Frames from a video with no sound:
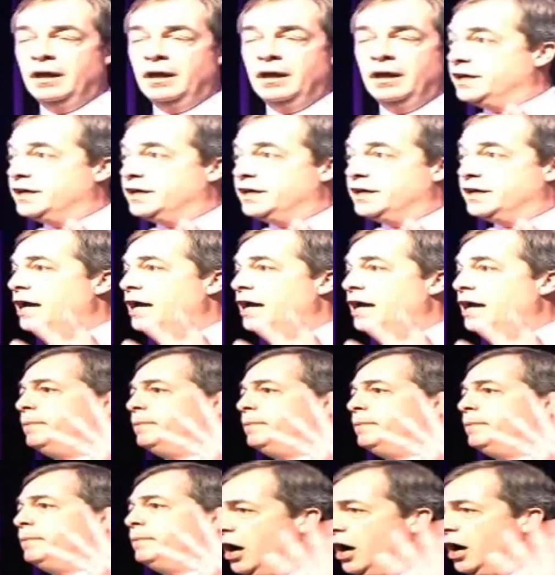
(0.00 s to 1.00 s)
the guys that
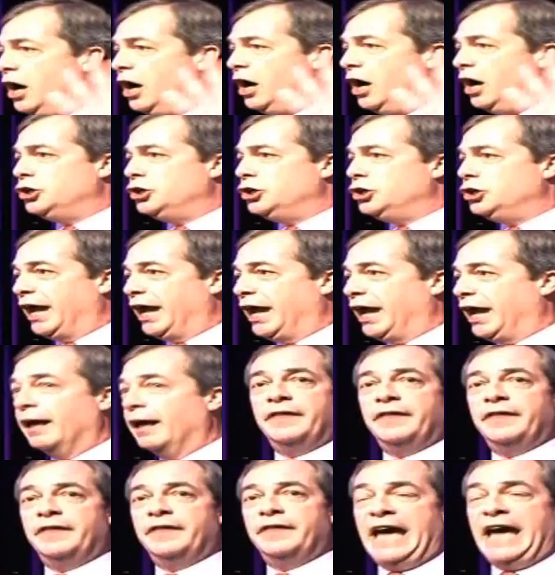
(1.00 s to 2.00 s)
have been urging
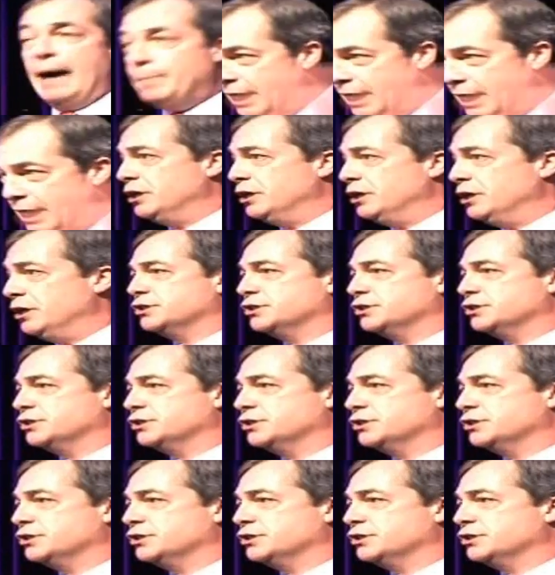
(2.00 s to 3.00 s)
the abolition of
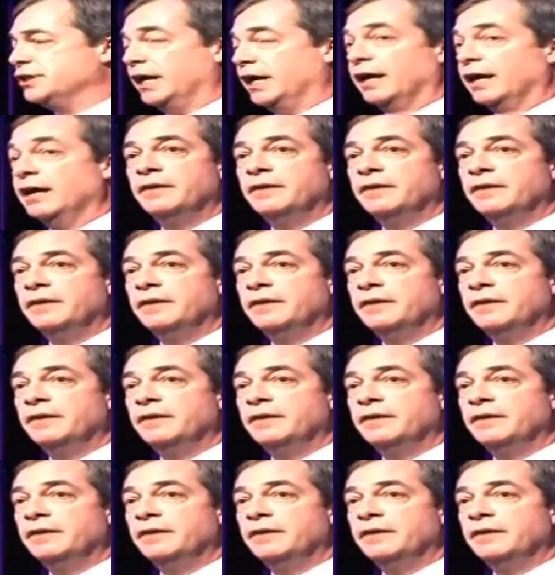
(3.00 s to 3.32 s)
democracy,